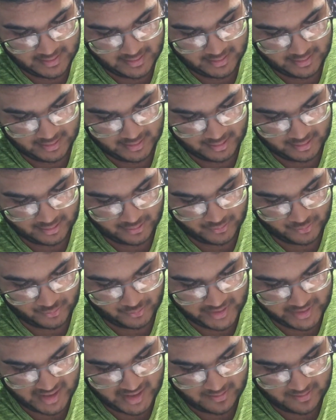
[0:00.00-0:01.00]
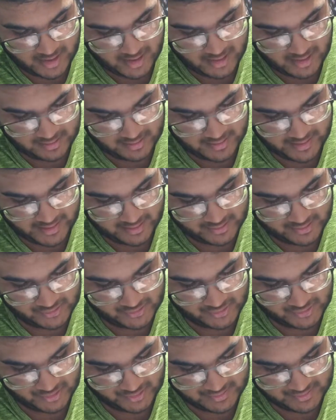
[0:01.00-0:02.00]
when they make
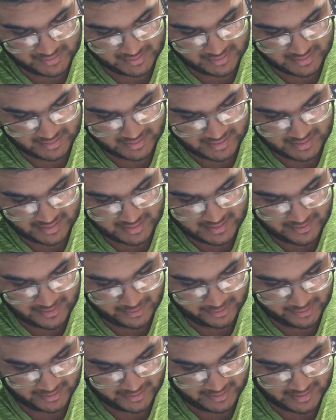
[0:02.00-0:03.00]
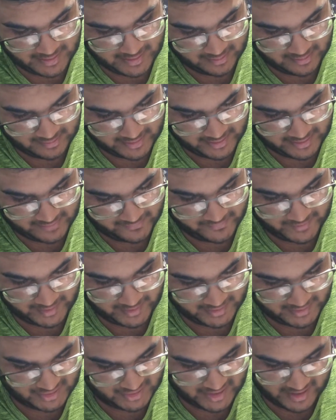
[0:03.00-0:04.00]
dinosaurs, they're not gonna get it right
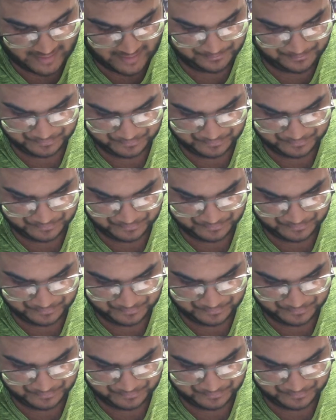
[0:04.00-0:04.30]
first time.